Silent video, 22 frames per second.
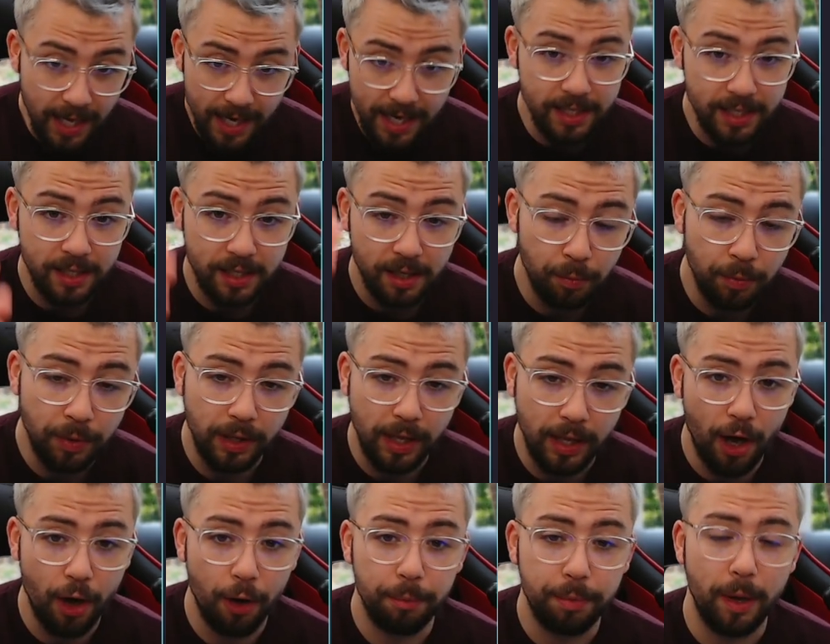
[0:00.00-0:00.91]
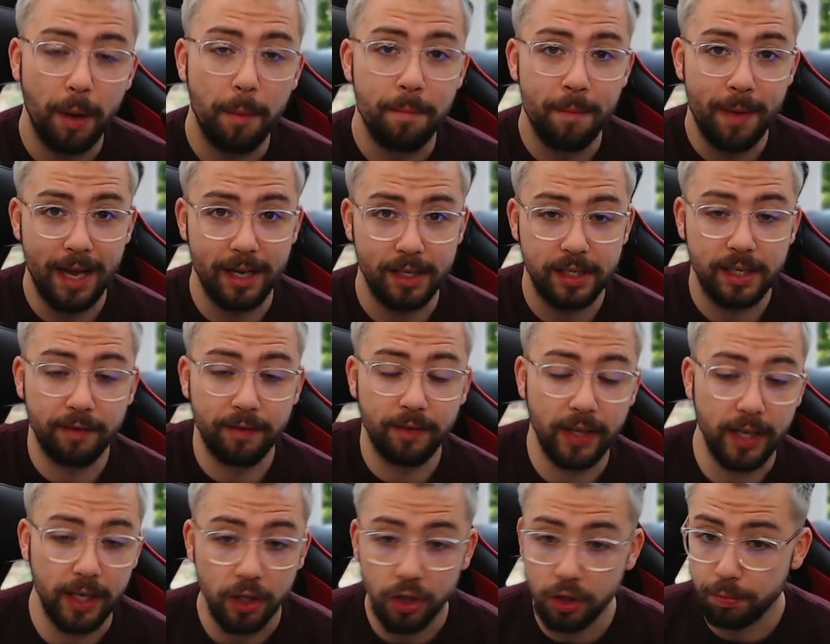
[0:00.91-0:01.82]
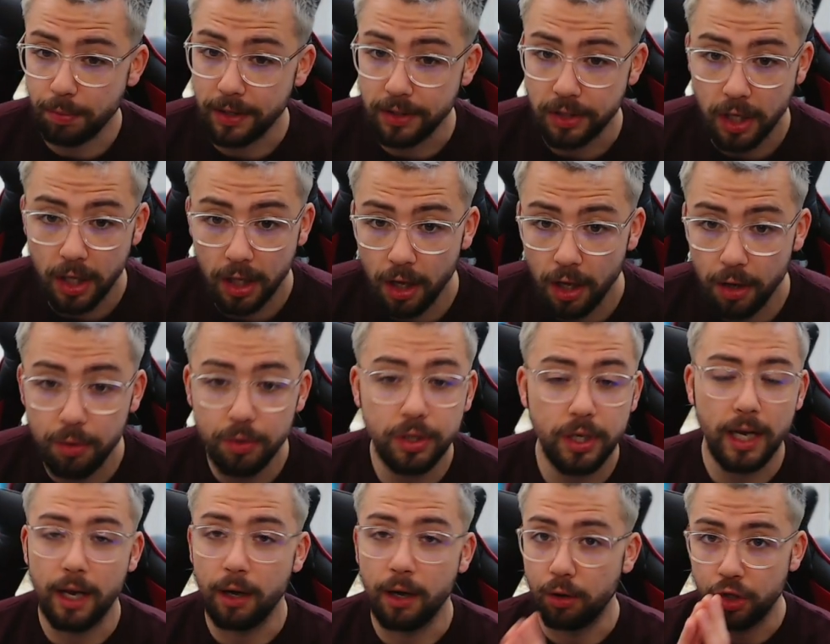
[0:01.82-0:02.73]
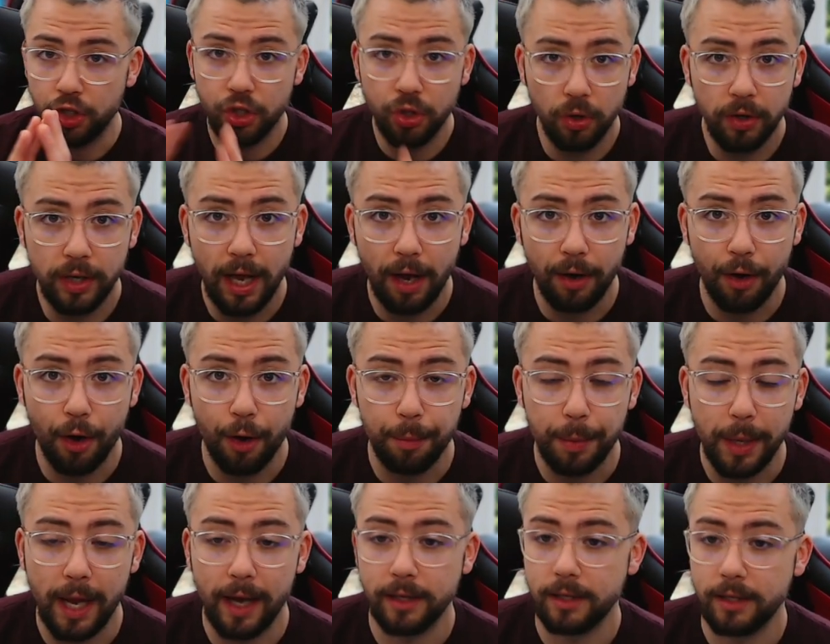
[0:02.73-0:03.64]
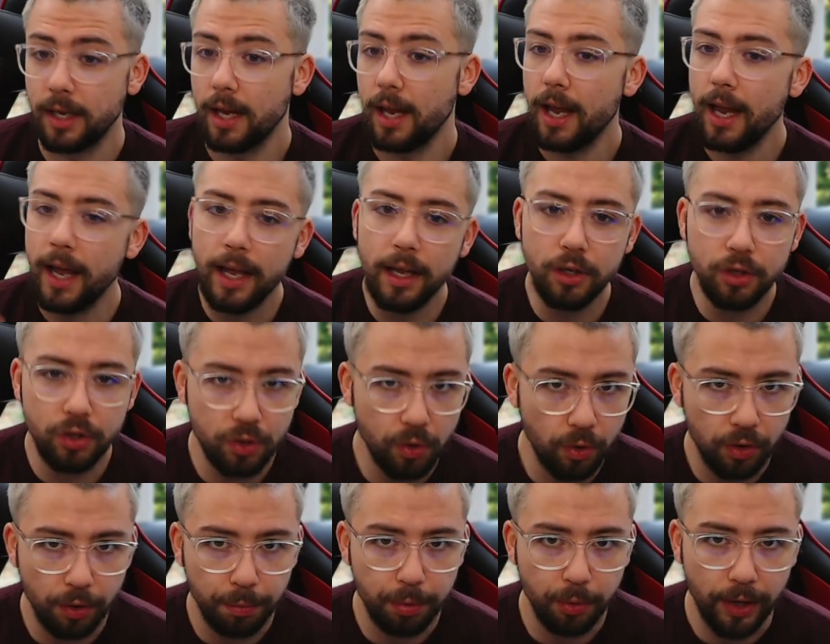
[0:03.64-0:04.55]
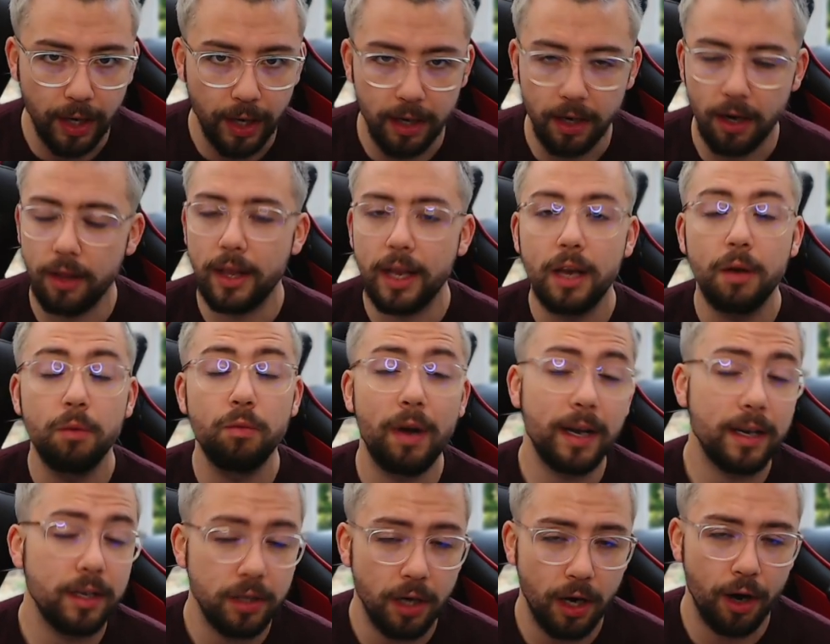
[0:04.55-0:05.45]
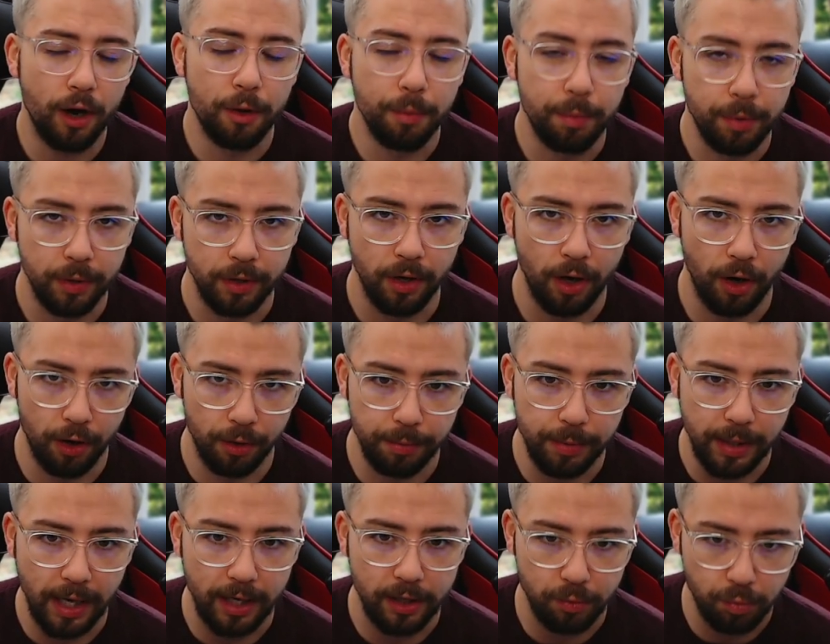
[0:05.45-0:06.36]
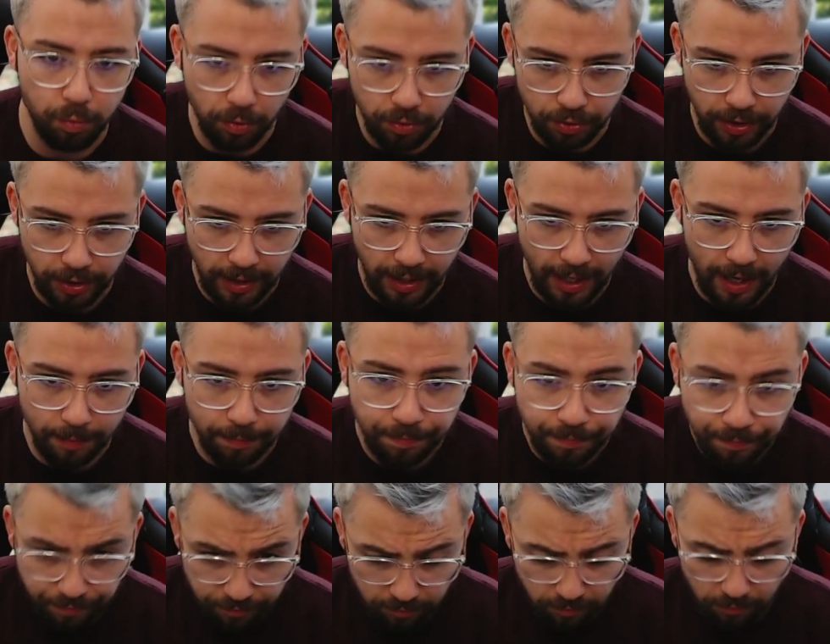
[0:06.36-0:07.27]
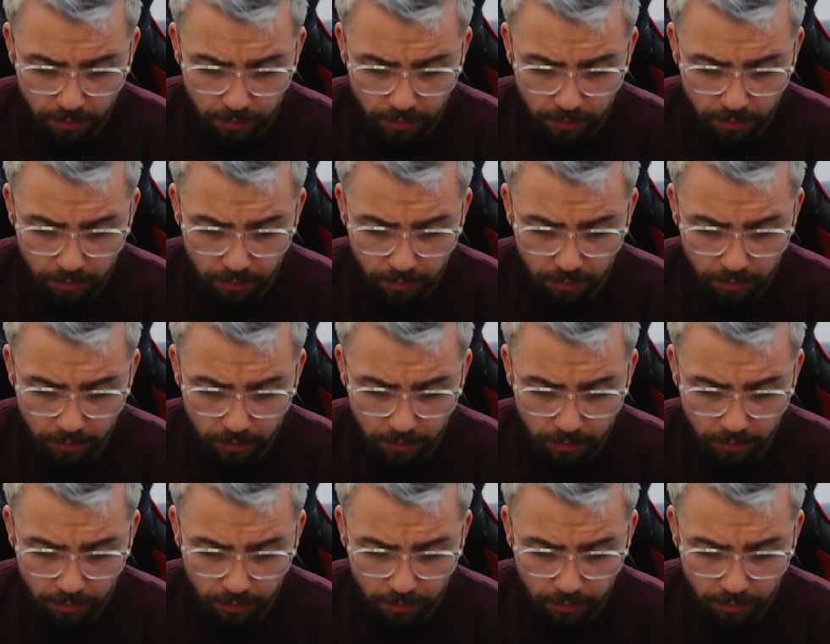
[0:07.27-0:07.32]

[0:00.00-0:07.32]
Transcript: This will help massively. You just press close, it'll shut down OBS, install the plugin, and then you're ready to open OBS once again.